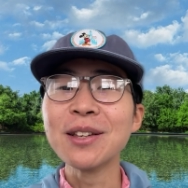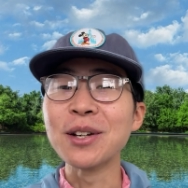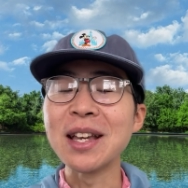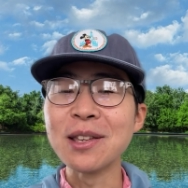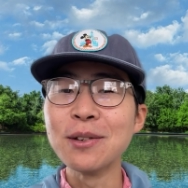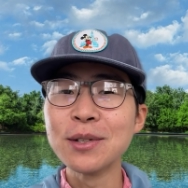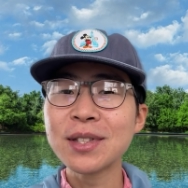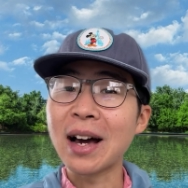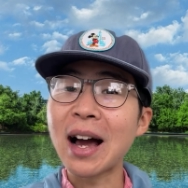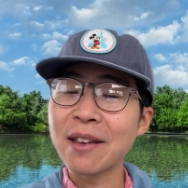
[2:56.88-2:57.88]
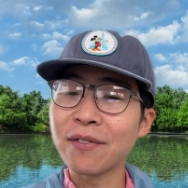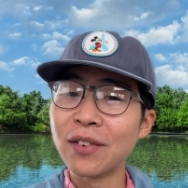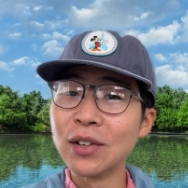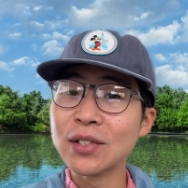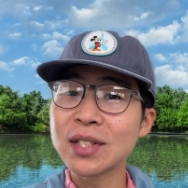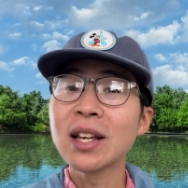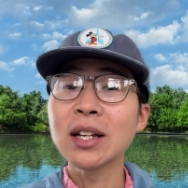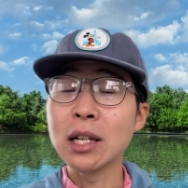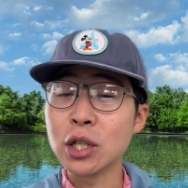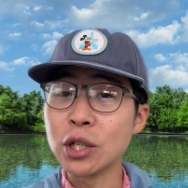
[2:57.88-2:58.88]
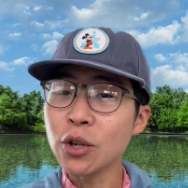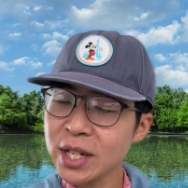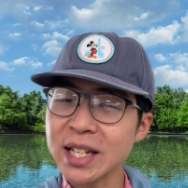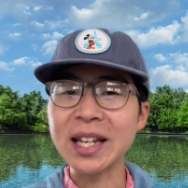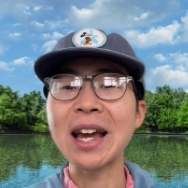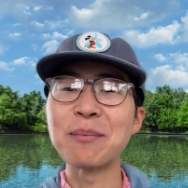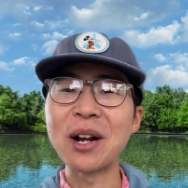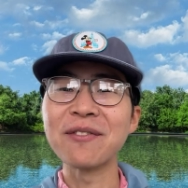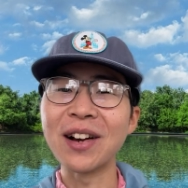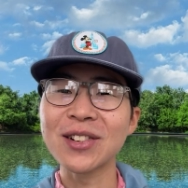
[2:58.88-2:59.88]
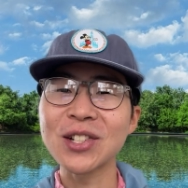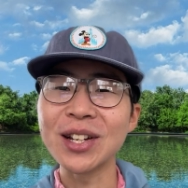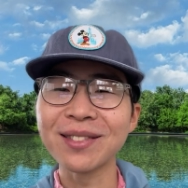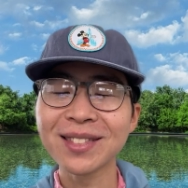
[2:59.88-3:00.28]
you can use iPhone's Continuity Camera function.